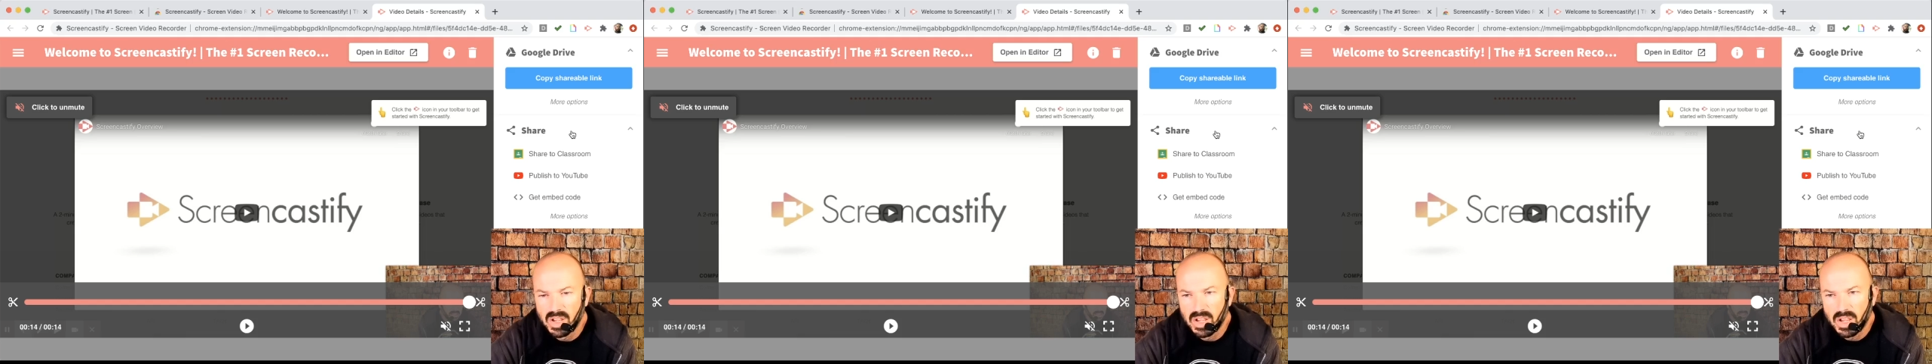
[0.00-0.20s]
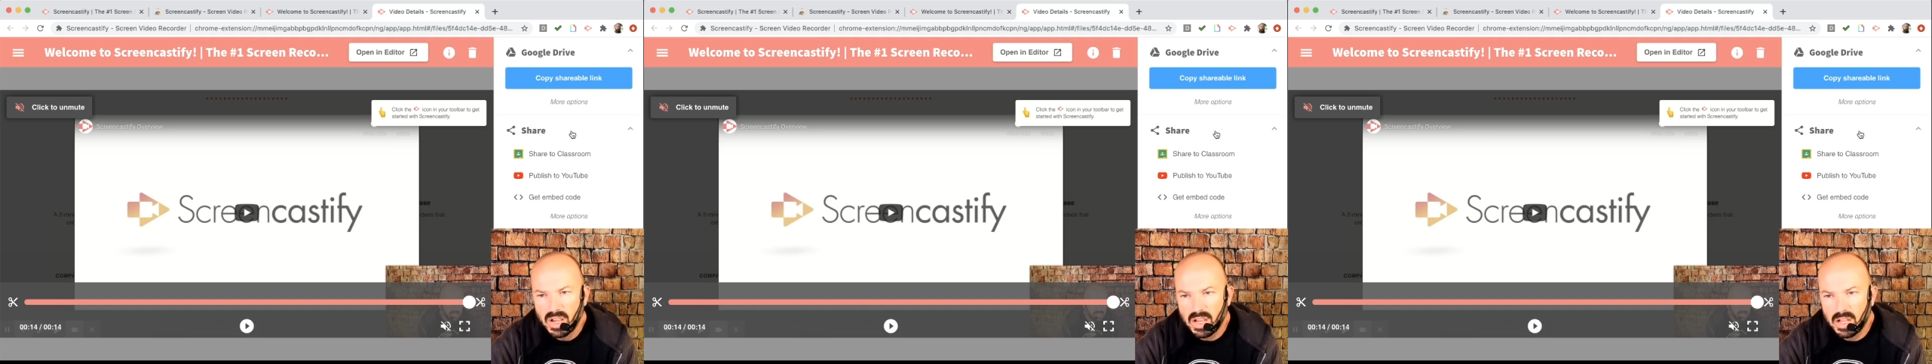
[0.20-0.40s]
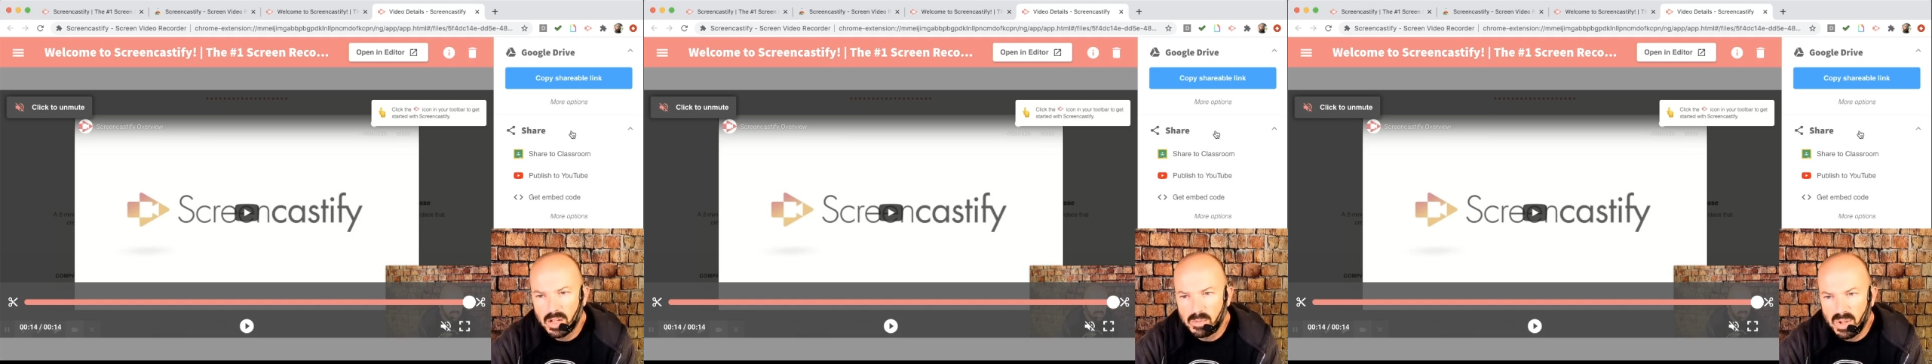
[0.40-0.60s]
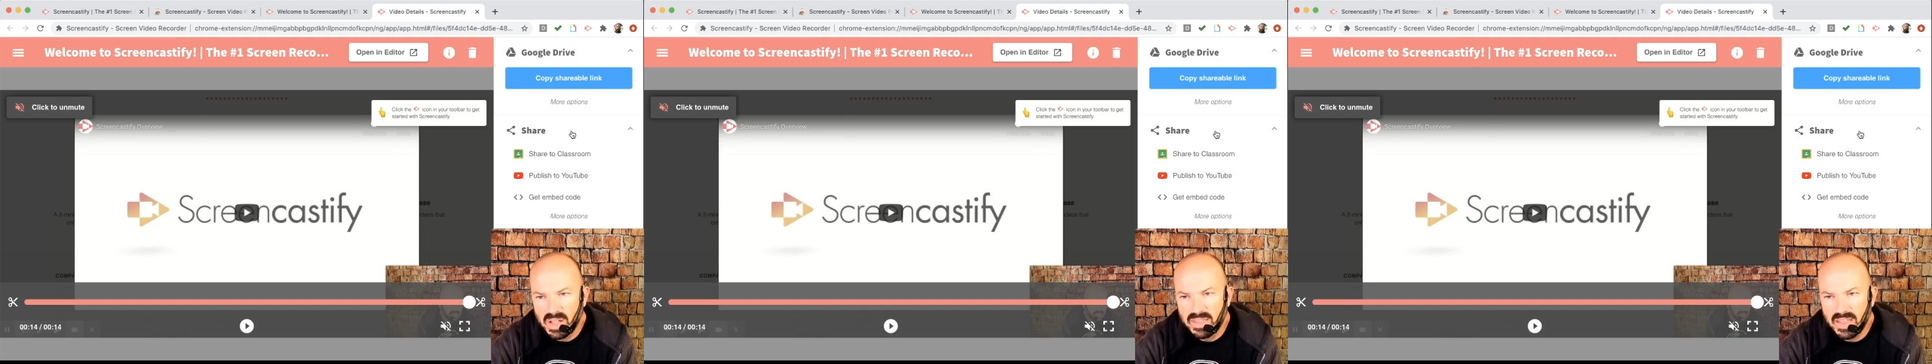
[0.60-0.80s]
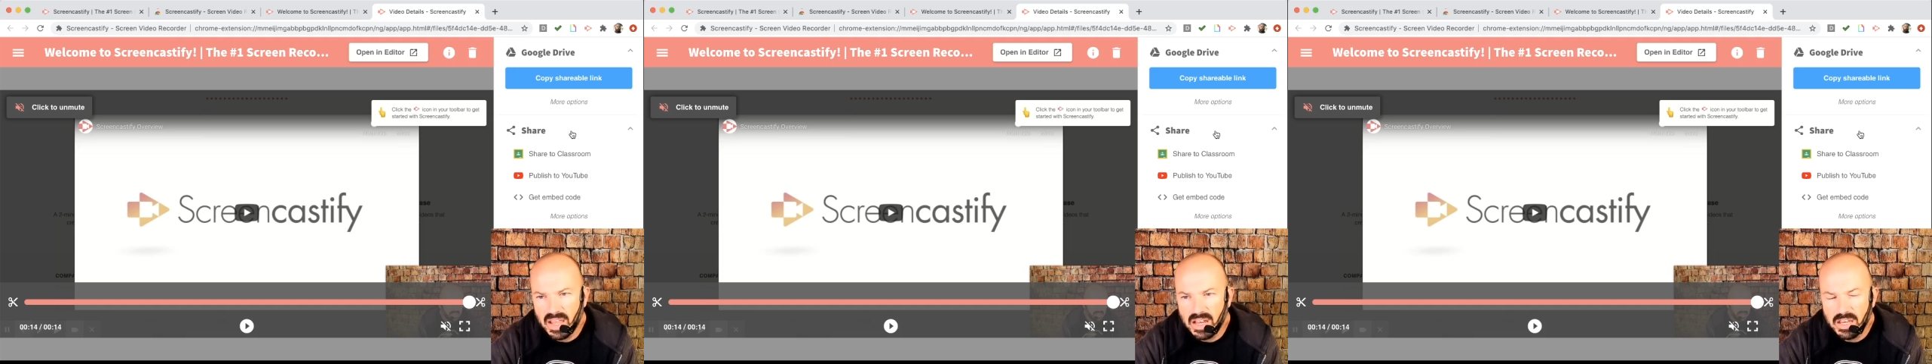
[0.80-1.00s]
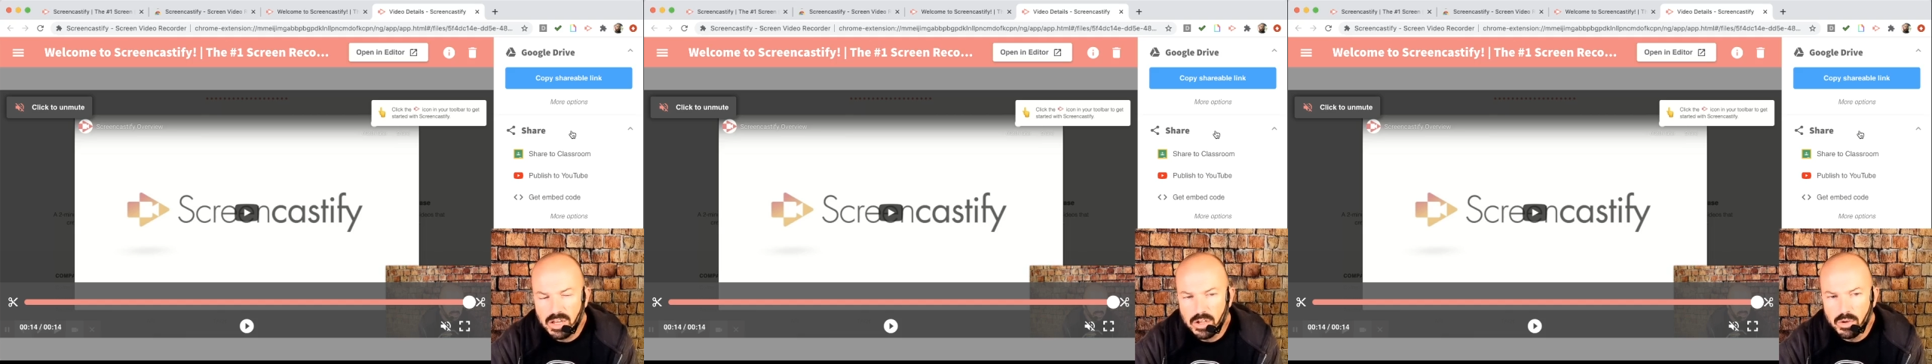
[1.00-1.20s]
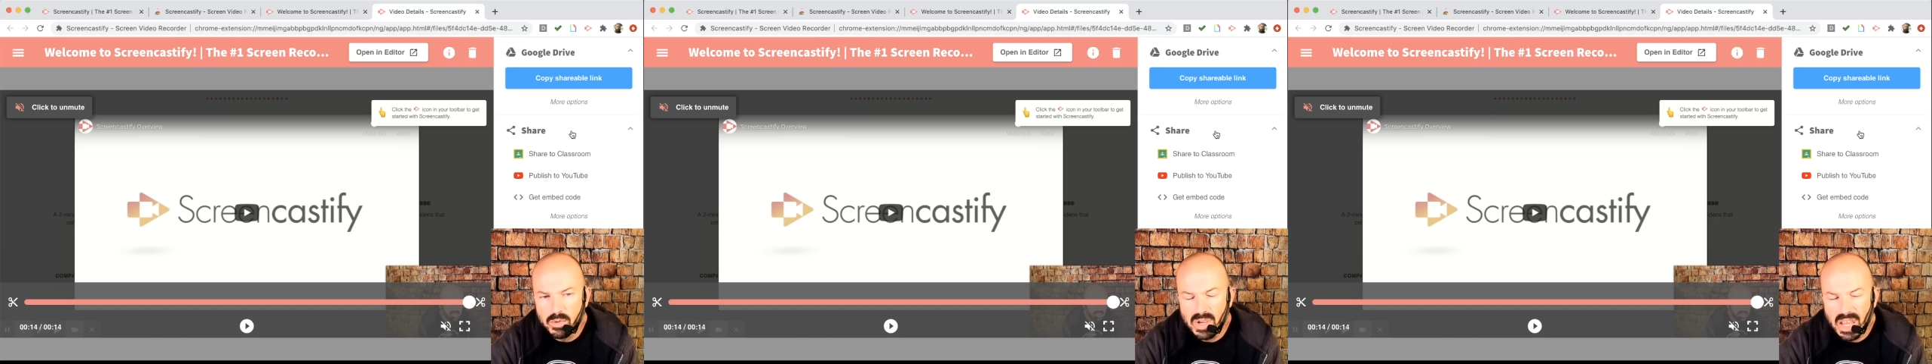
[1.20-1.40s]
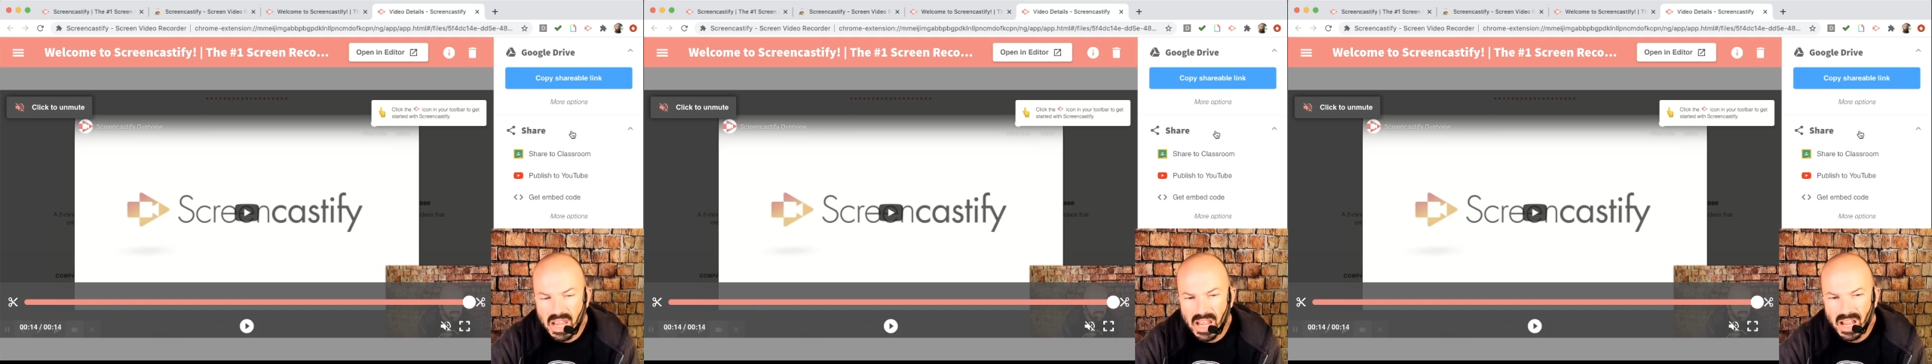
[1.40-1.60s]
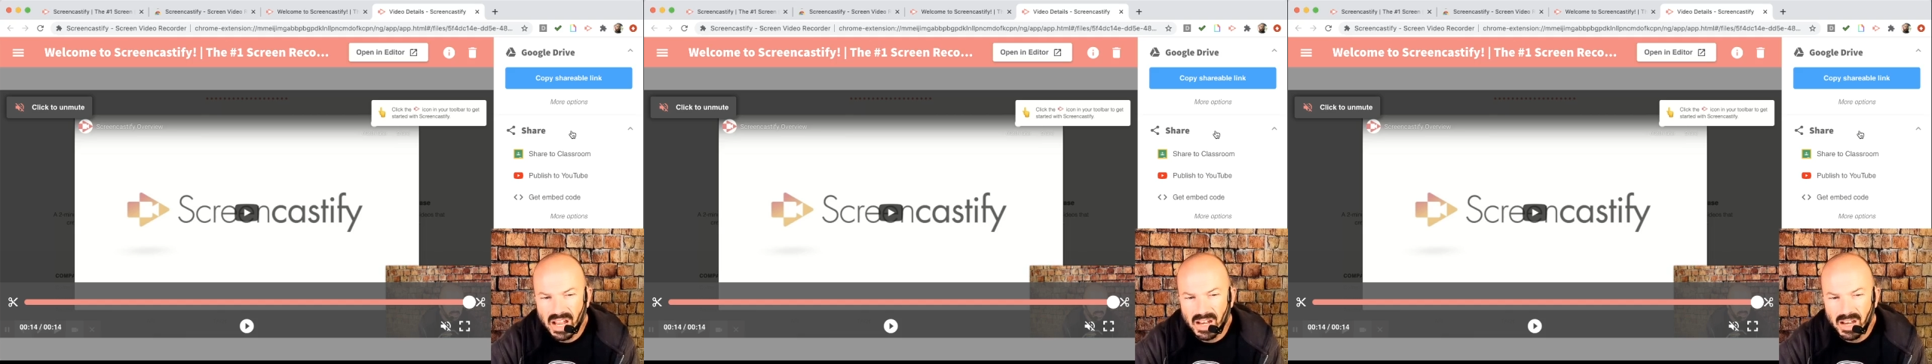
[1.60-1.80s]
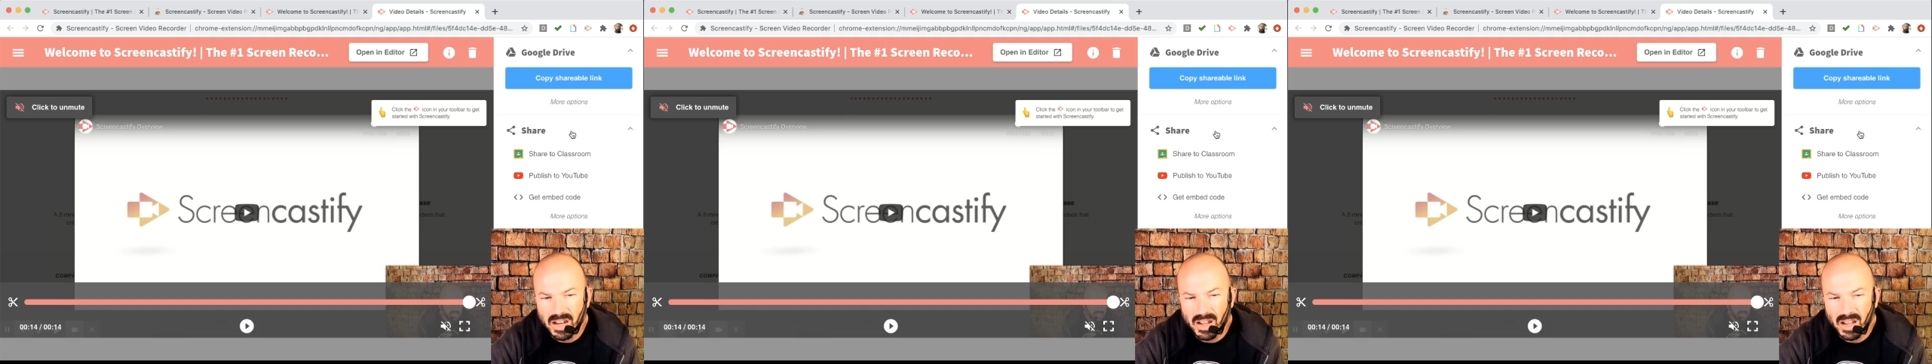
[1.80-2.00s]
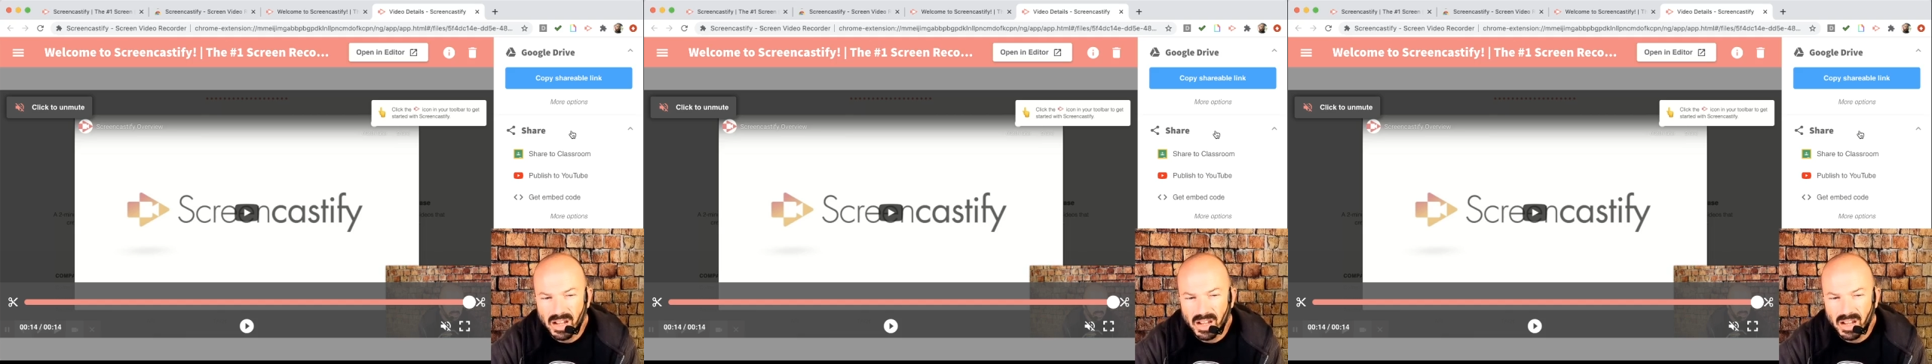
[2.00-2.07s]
and then you can